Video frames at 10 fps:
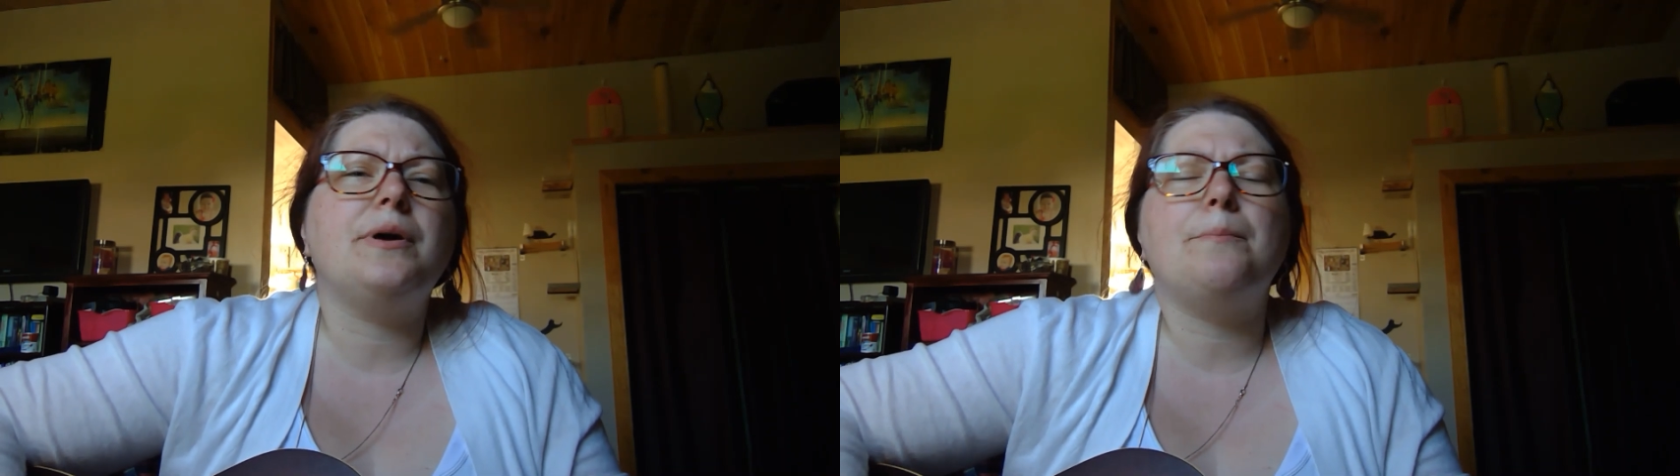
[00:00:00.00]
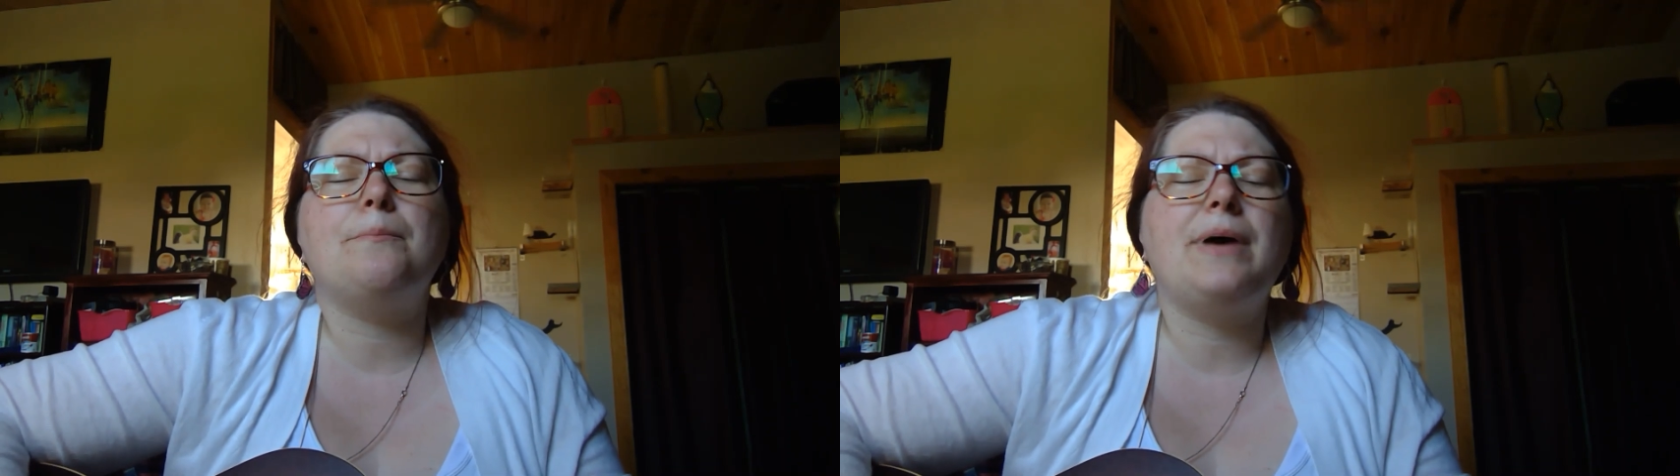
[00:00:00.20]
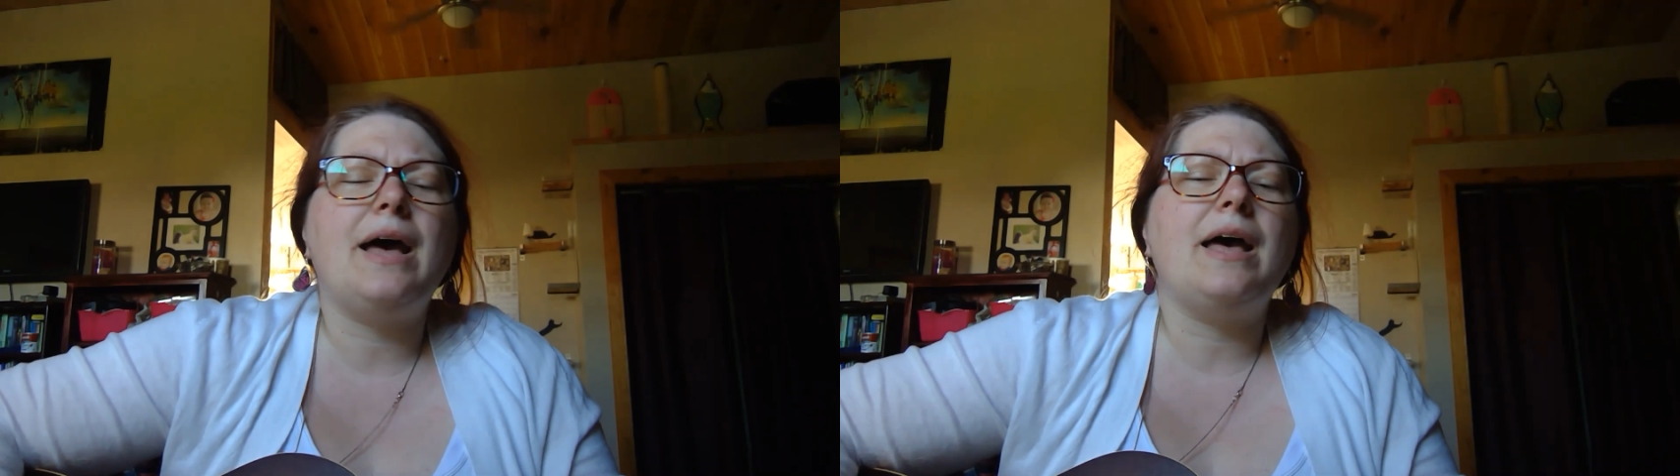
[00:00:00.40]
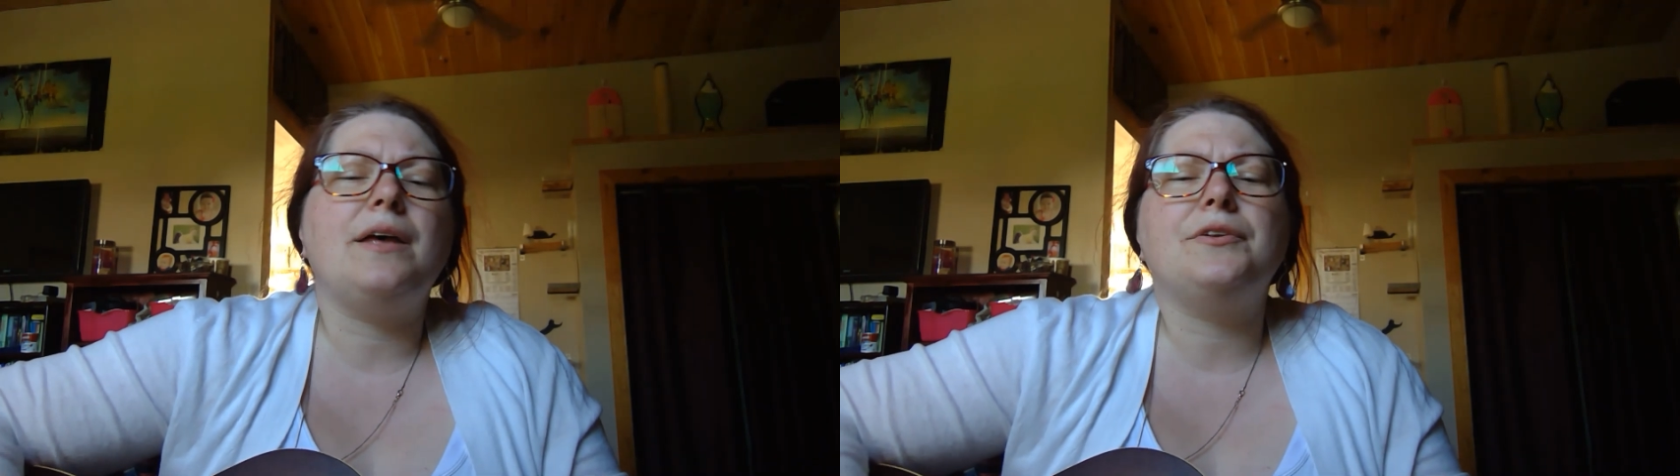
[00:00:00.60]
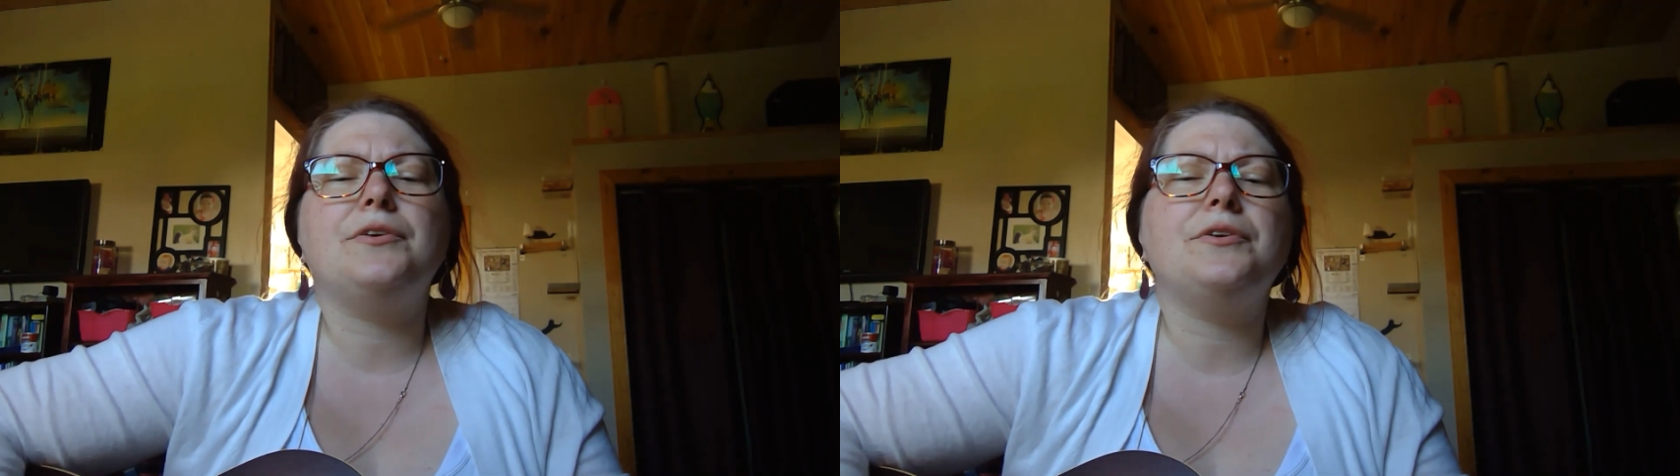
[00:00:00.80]
out of
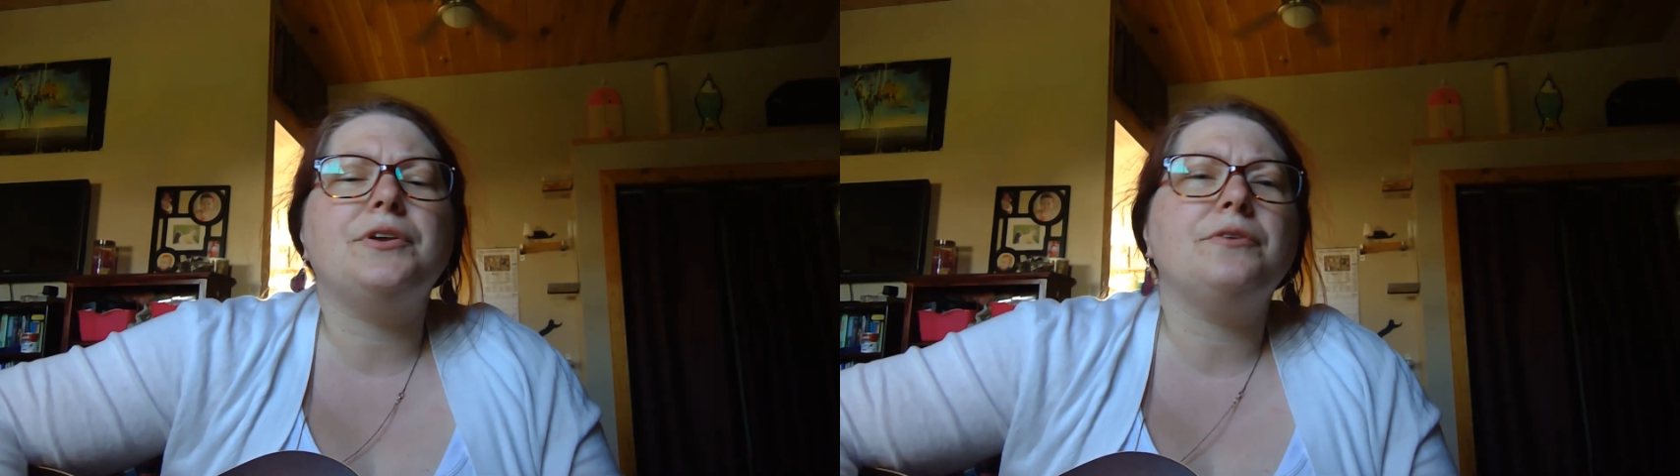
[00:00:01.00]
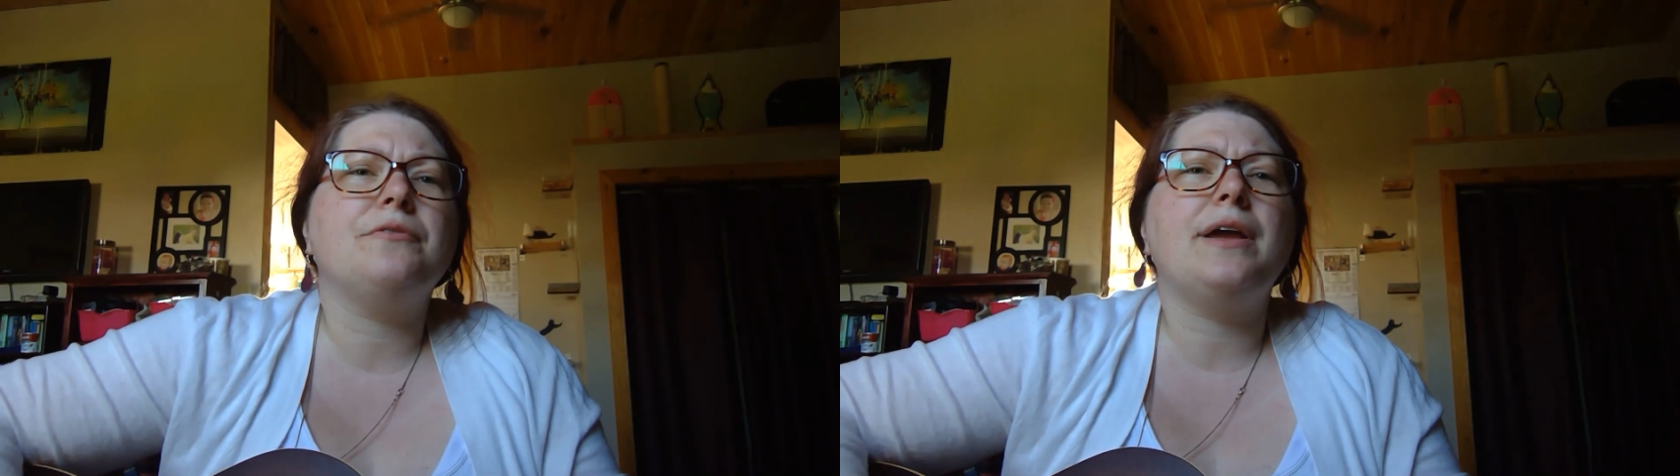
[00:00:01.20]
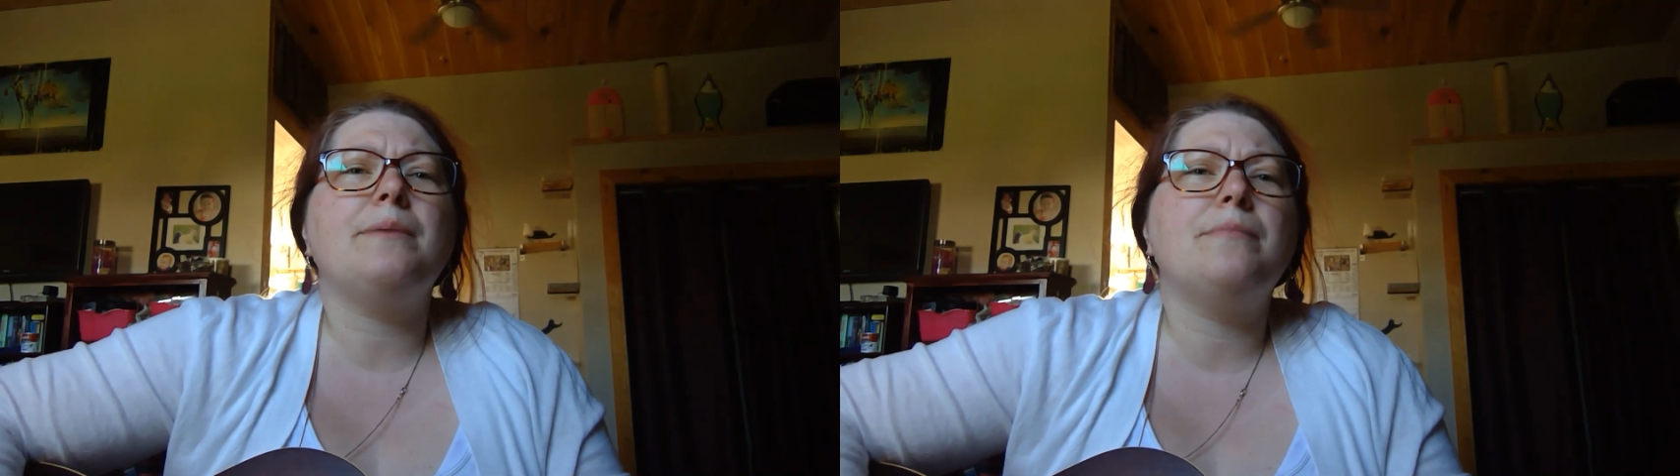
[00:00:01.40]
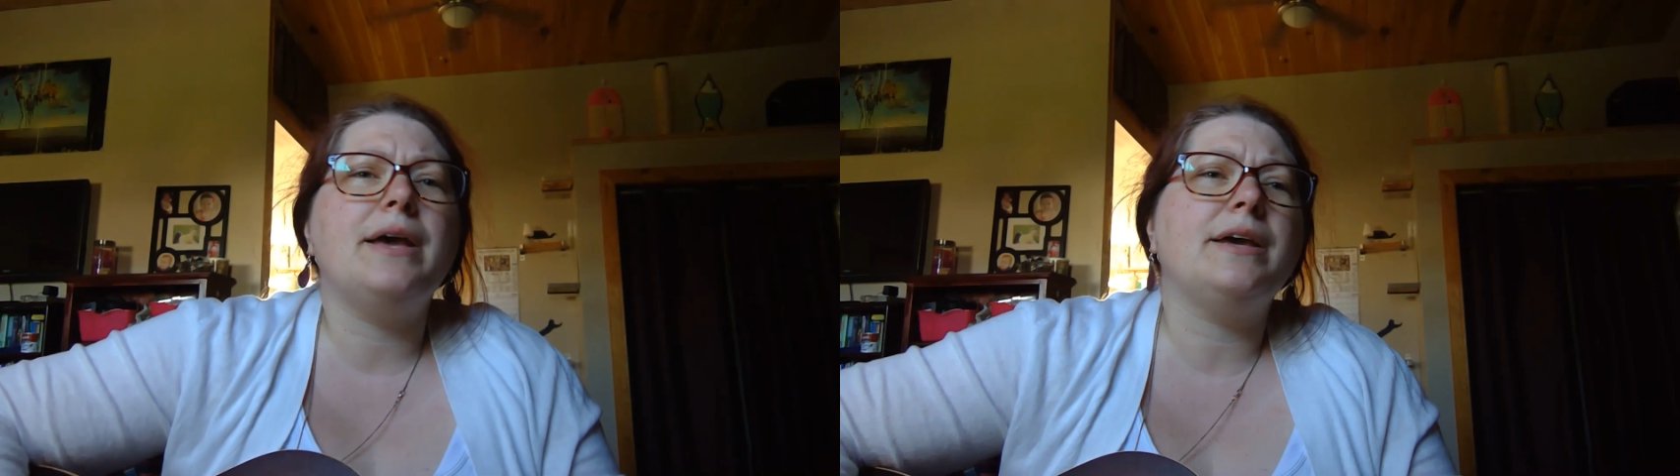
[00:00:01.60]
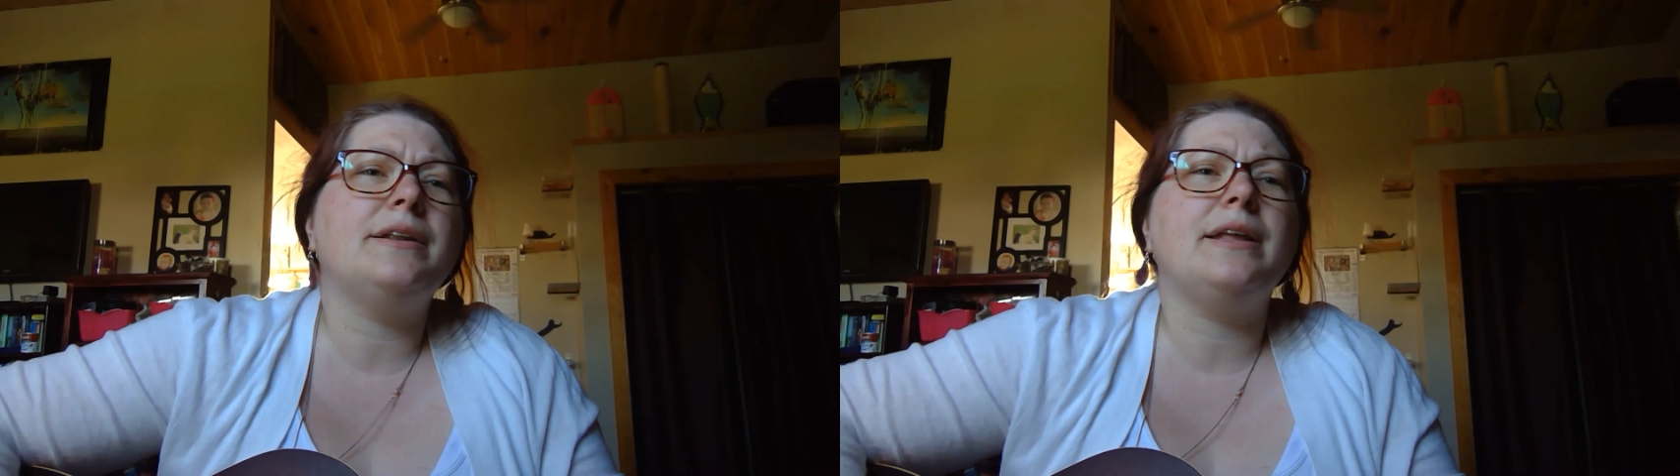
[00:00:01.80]
my dirty red
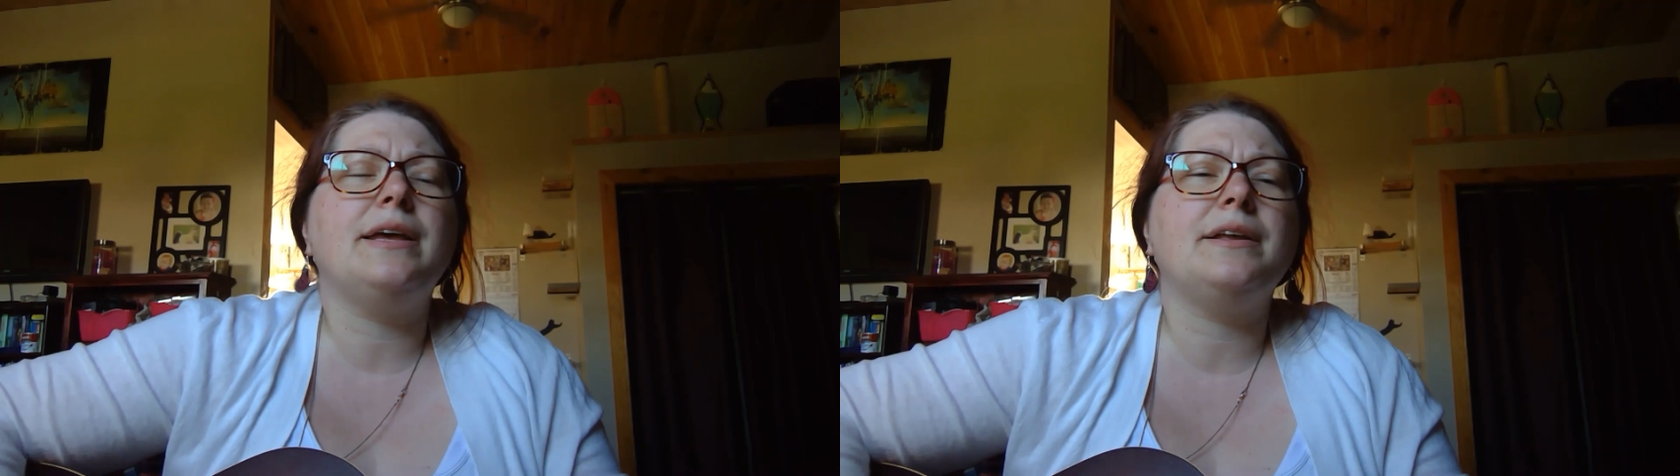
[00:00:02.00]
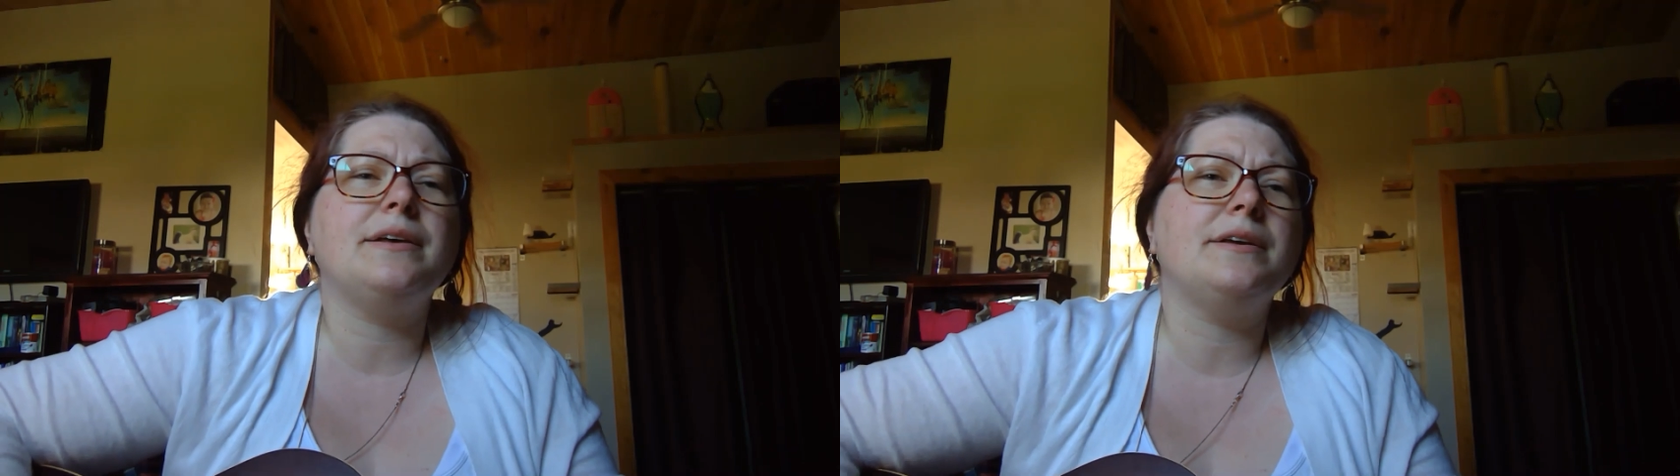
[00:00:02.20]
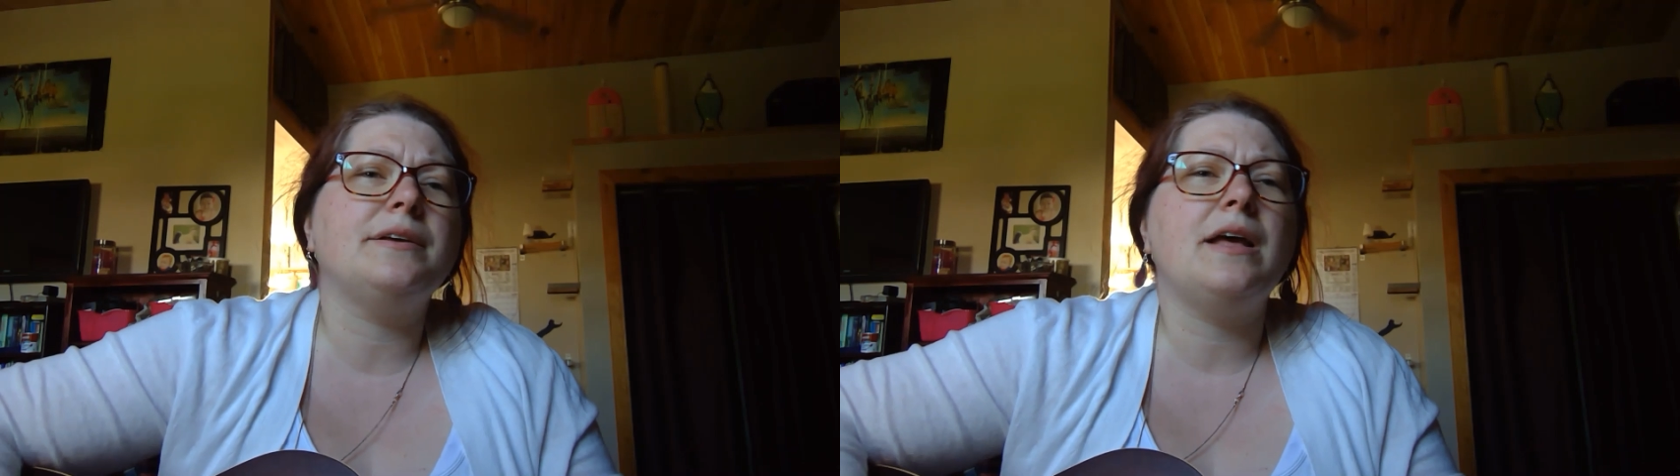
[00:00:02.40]
bandana.